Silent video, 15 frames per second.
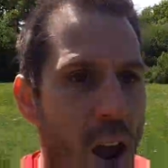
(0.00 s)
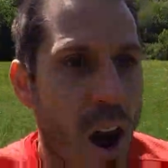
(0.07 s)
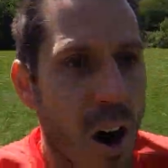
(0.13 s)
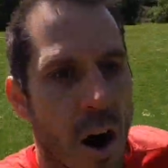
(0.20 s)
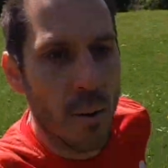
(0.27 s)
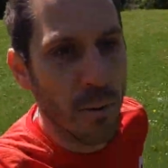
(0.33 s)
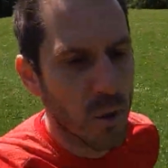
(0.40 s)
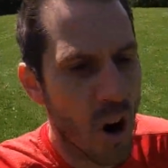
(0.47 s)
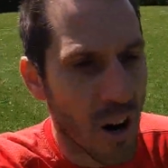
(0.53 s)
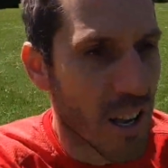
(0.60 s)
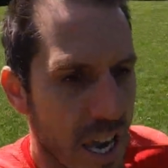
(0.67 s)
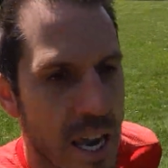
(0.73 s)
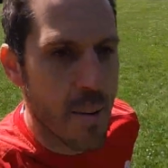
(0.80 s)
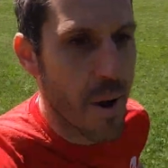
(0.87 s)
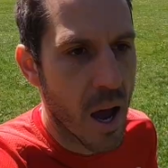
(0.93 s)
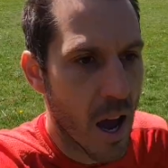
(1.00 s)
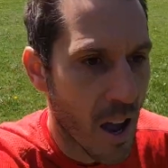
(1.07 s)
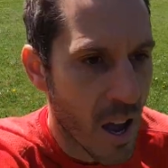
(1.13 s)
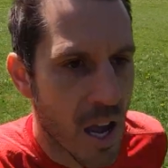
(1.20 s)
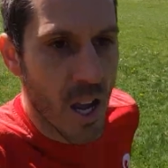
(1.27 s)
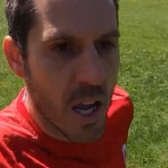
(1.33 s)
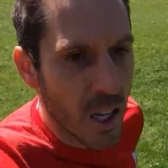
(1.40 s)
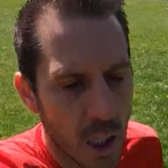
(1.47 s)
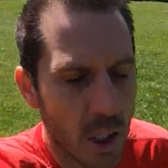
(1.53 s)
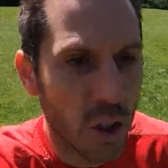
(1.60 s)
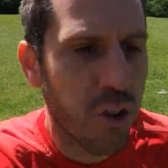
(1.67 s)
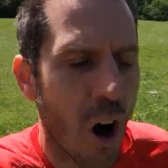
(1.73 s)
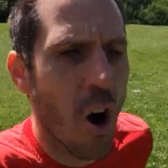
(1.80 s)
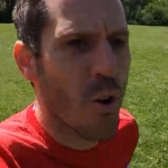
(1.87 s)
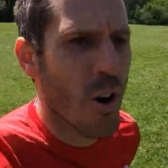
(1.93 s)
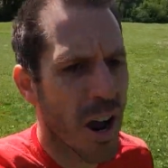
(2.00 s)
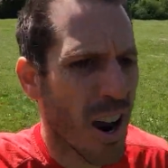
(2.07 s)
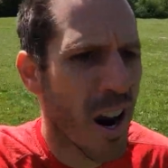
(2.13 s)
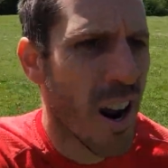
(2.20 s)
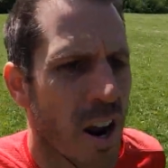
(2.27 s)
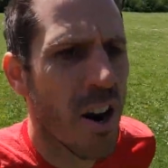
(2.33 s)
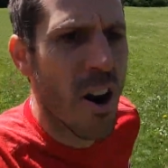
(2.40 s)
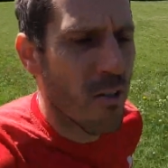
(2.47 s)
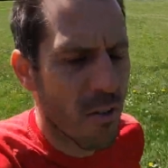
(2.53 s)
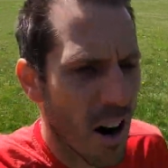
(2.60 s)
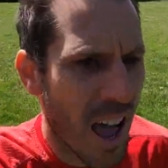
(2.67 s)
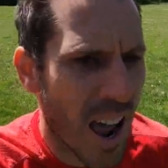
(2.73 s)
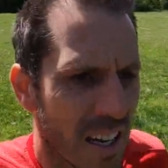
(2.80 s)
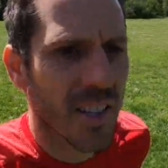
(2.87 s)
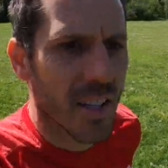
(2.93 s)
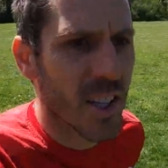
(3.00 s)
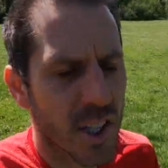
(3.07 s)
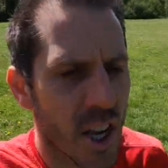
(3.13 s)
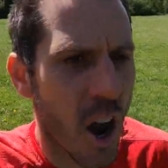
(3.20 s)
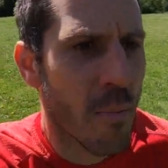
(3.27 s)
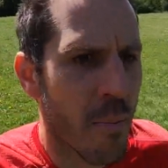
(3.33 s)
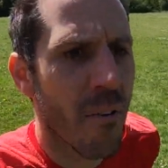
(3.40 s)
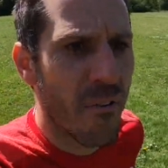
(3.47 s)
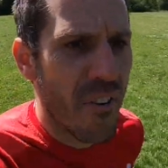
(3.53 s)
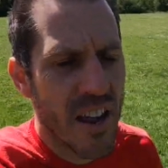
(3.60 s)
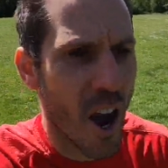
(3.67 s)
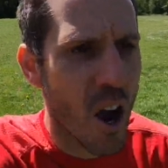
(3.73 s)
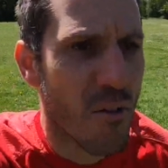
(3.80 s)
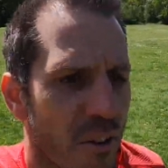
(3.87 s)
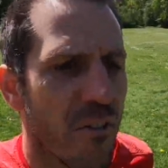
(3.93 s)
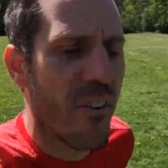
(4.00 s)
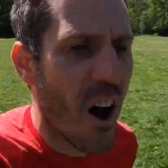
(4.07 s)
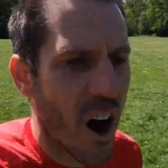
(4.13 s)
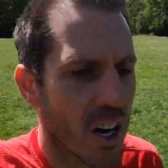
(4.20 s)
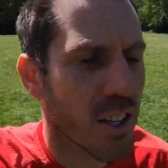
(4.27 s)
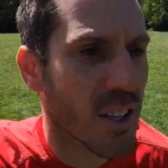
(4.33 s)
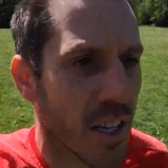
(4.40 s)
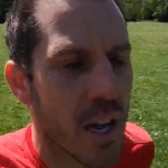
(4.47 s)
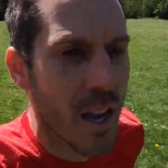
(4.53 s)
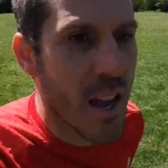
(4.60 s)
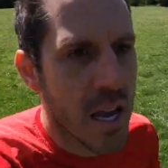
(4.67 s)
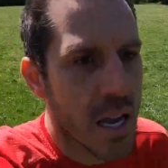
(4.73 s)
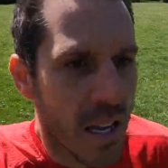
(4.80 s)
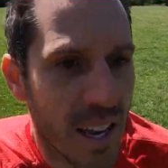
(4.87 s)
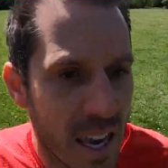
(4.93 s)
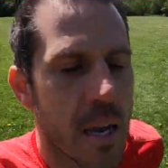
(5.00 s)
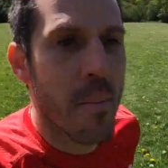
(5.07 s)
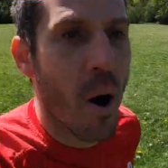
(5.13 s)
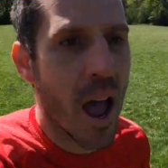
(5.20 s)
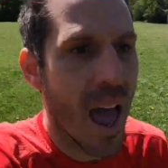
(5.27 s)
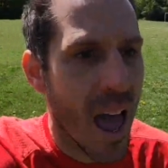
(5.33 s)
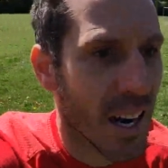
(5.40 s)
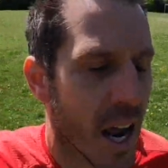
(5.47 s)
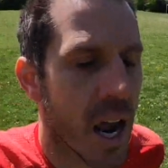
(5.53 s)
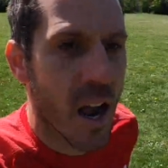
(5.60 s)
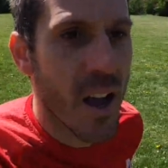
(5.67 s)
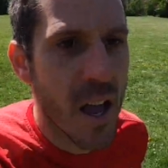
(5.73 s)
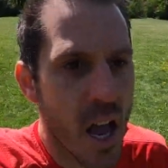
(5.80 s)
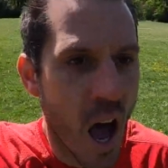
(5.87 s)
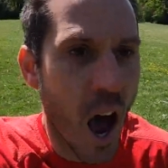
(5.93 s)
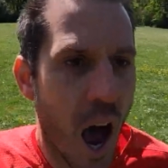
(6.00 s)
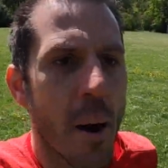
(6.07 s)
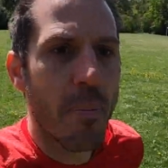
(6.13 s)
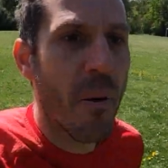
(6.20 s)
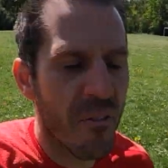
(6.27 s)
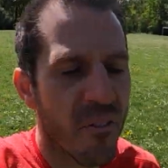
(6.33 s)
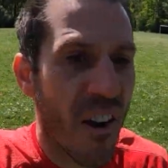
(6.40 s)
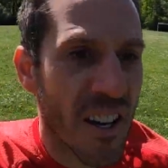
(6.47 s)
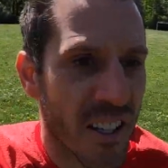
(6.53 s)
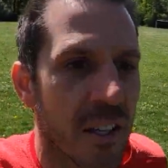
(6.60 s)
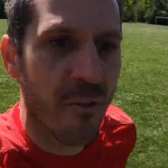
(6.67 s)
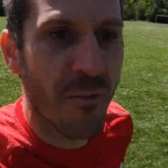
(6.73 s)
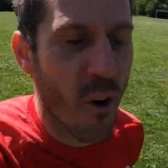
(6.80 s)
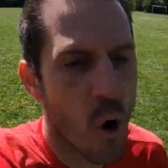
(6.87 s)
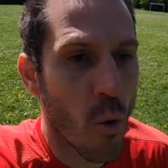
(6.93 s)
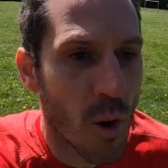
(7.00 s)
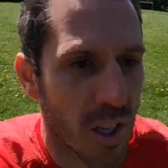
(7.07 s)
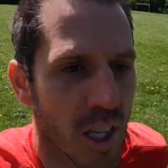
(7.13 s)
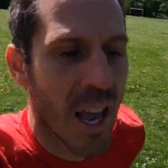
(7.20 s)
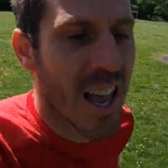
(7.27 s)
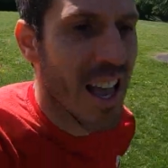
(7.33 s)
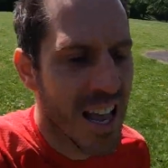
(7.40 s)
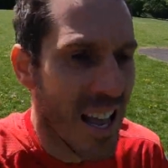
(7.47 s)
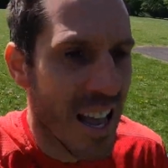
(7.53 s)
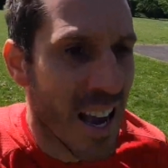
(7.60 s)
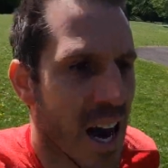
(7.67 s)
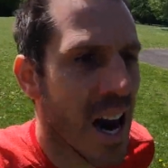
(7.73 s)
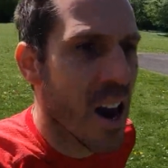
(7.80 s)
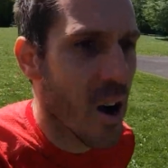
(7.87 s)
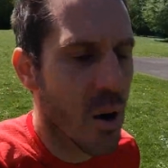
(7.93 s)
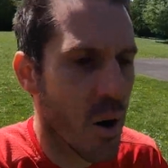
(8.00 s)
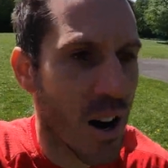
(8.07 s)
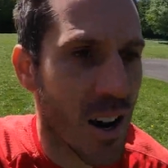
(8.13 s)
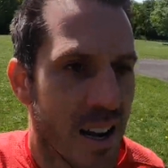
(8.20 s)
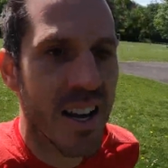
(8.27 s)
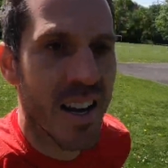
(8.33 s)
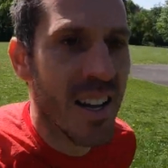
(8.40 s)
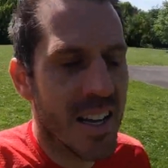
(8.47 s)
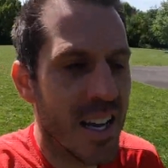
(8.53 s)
All right, I'm trying to keep controlled, relaxed, turn my feet over fast, keep my head up and facing forward. Oh.